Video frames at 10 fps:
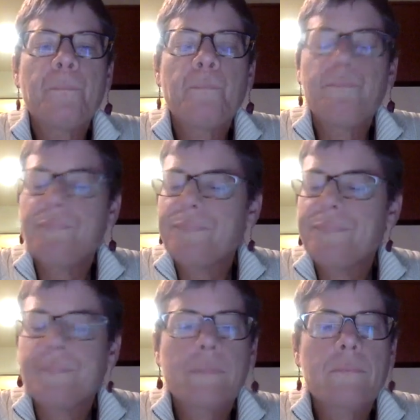
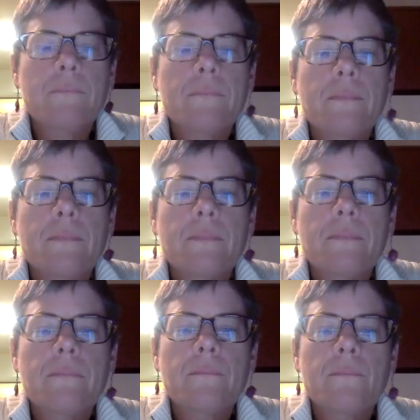That
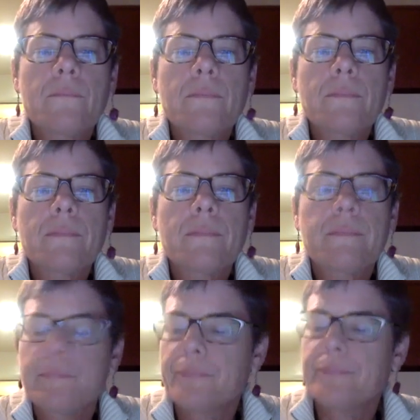
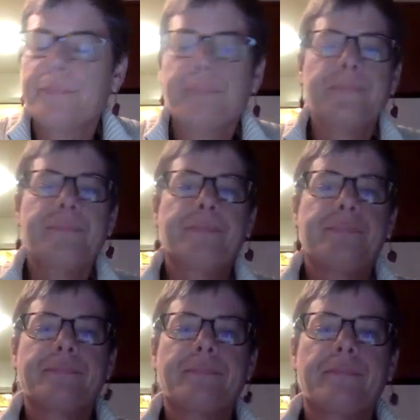
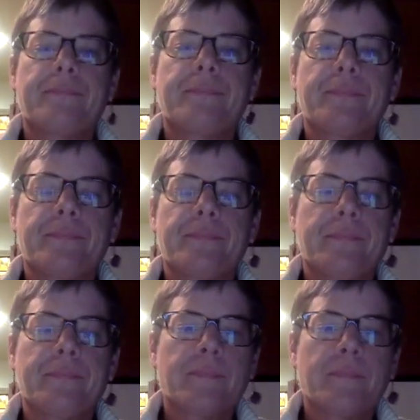I mean,
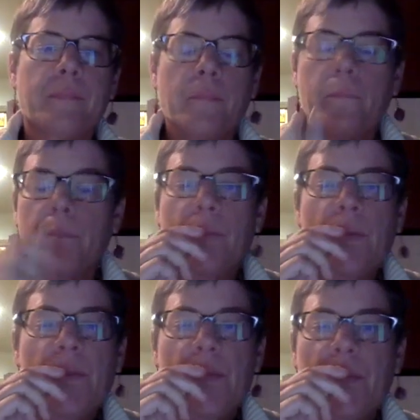it
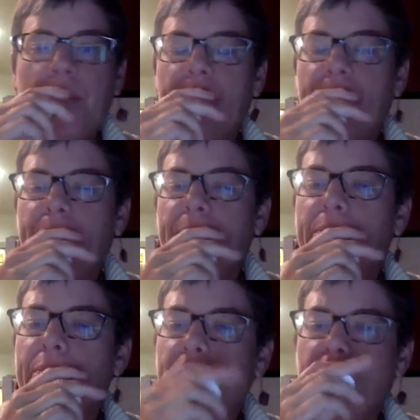was
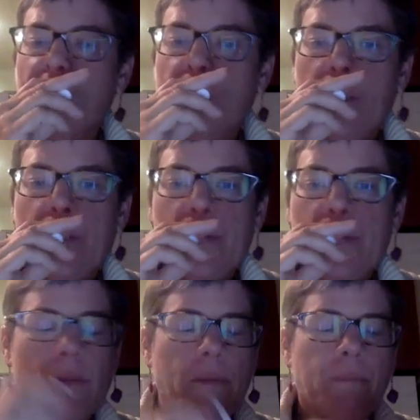interesting the way
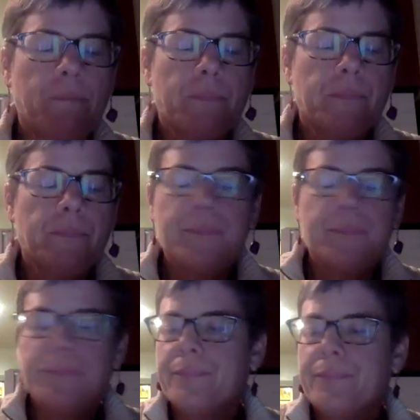you wanted to
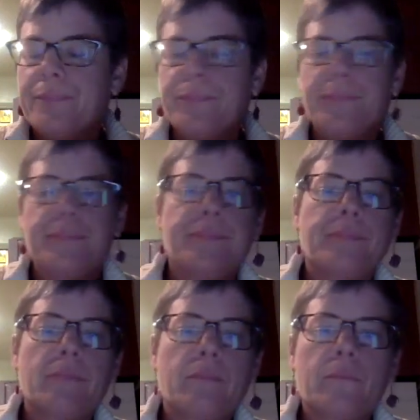go back to